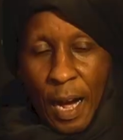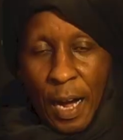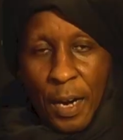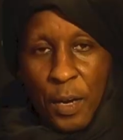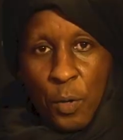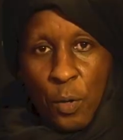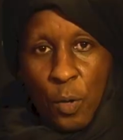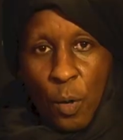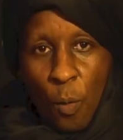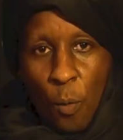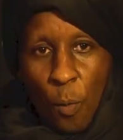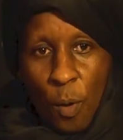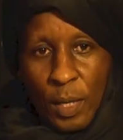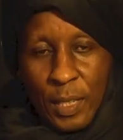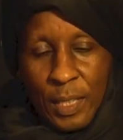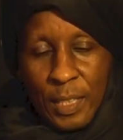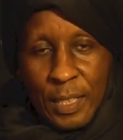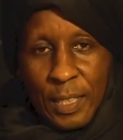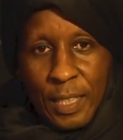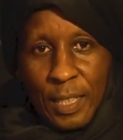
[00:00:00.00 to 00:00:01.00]
And you know
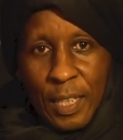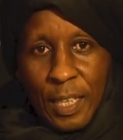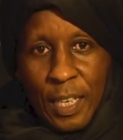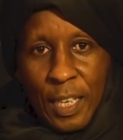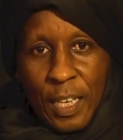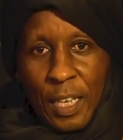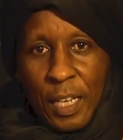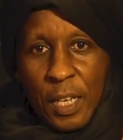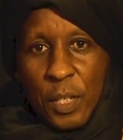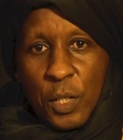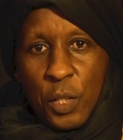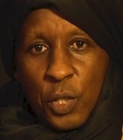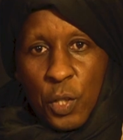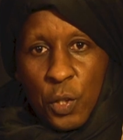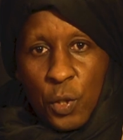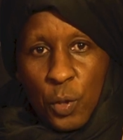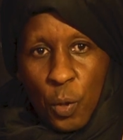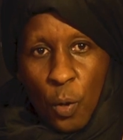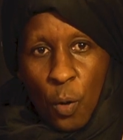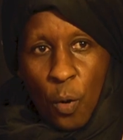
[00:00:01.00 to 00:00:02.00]
what?
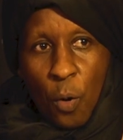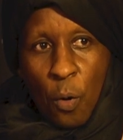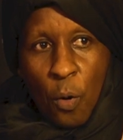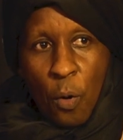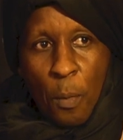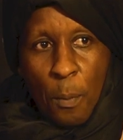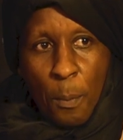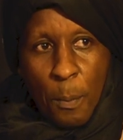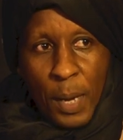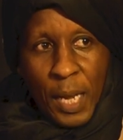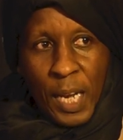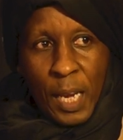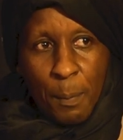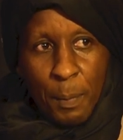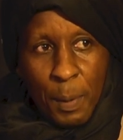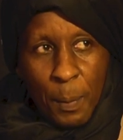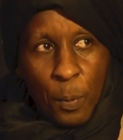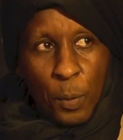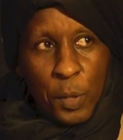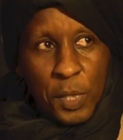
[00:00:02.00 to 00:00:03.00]
So many
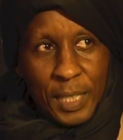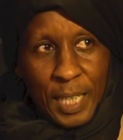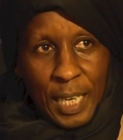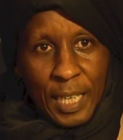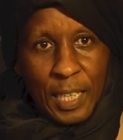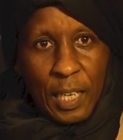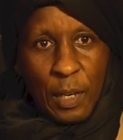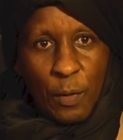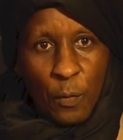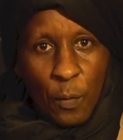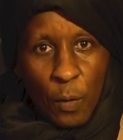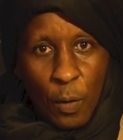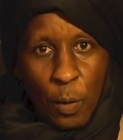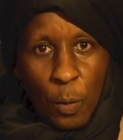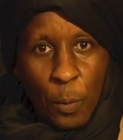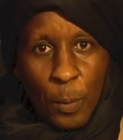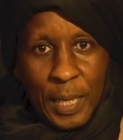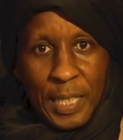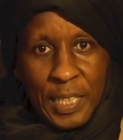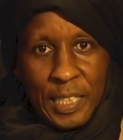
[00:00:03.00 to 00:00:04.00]
people started
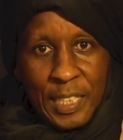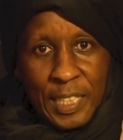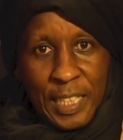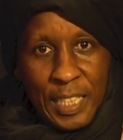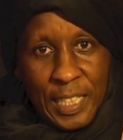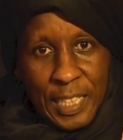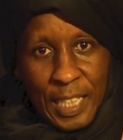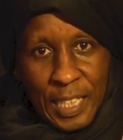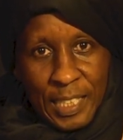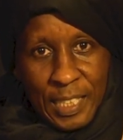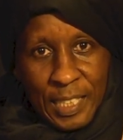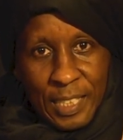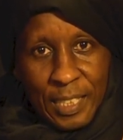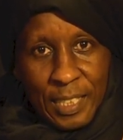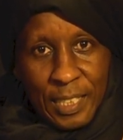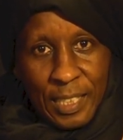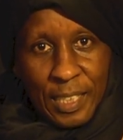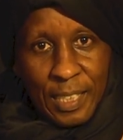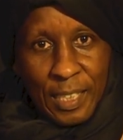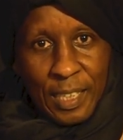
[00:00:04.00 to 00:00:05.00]
following Jesus.
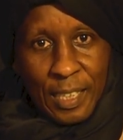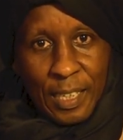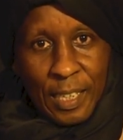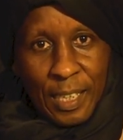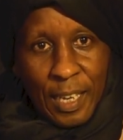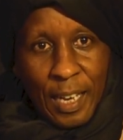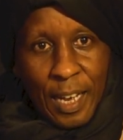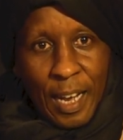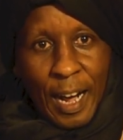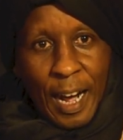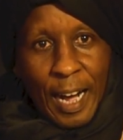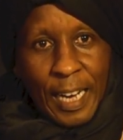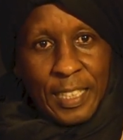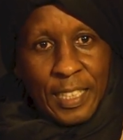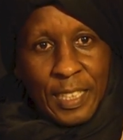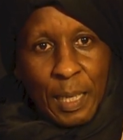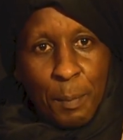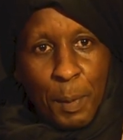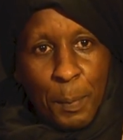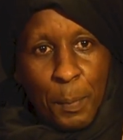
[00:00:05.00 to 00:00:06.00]

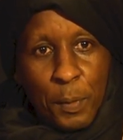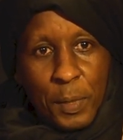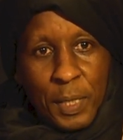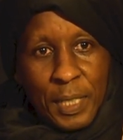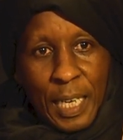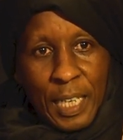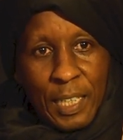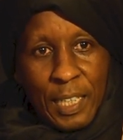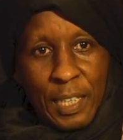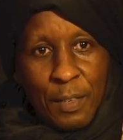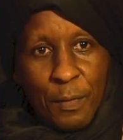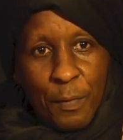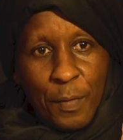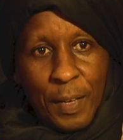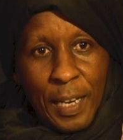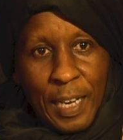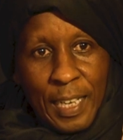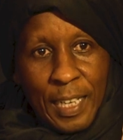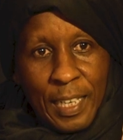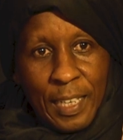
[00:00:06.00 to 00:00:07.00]
And some people started
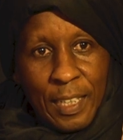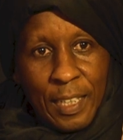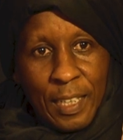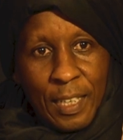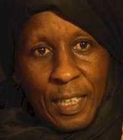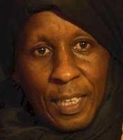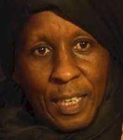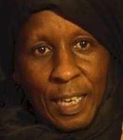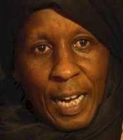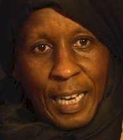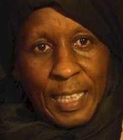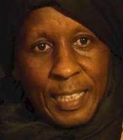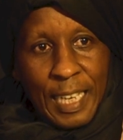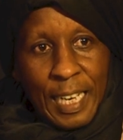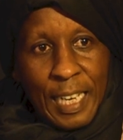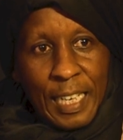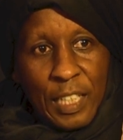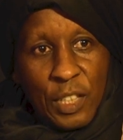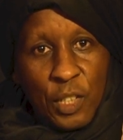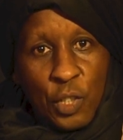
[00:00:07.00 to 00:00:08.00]
feeling and
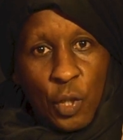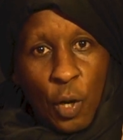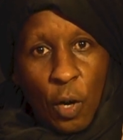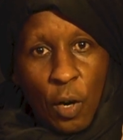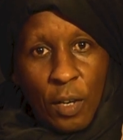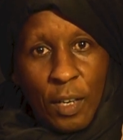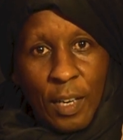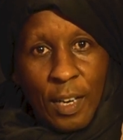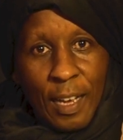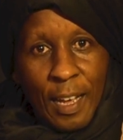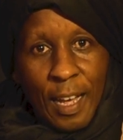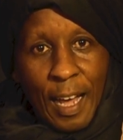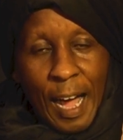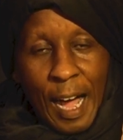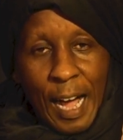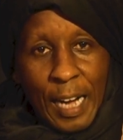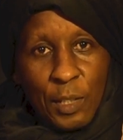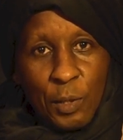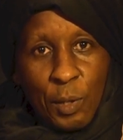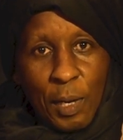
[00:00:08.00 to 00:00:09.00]
telling John,
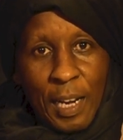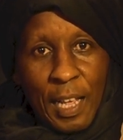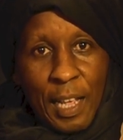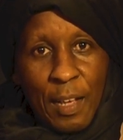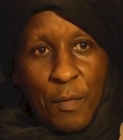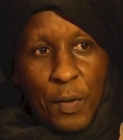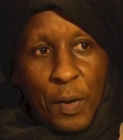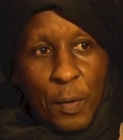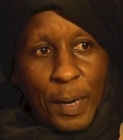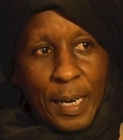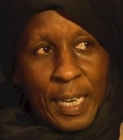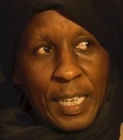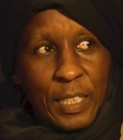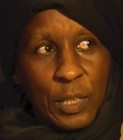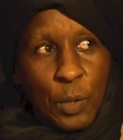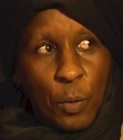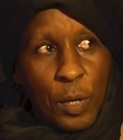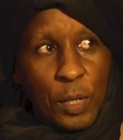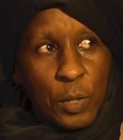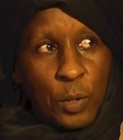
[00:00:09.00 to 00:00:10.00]
actually, everyone is
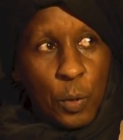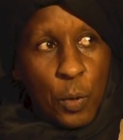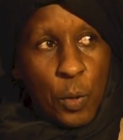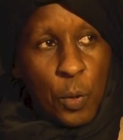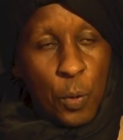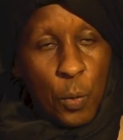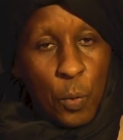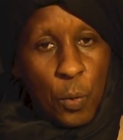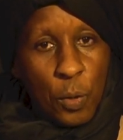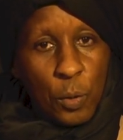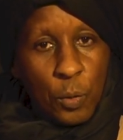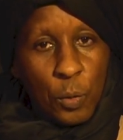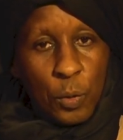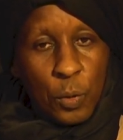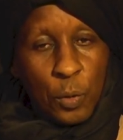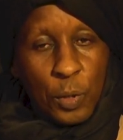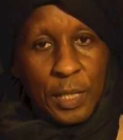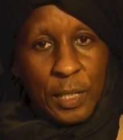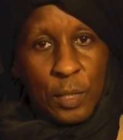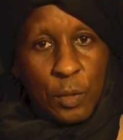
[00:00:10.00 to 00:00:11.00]
going to you,
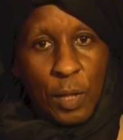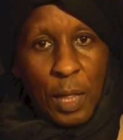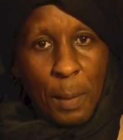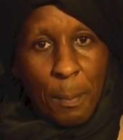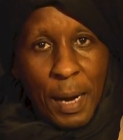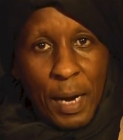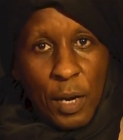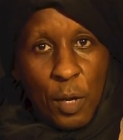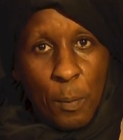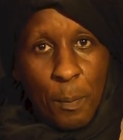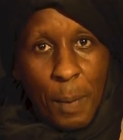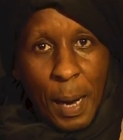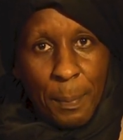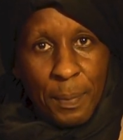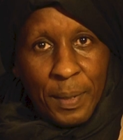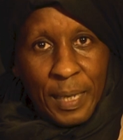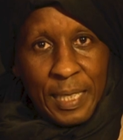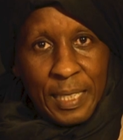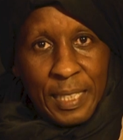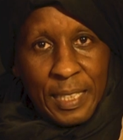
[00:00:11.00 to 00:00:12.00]
to the man you
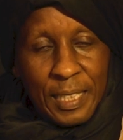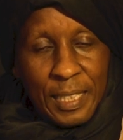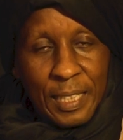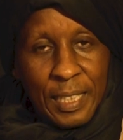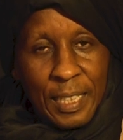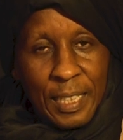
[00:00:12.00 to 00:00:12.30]
baptized.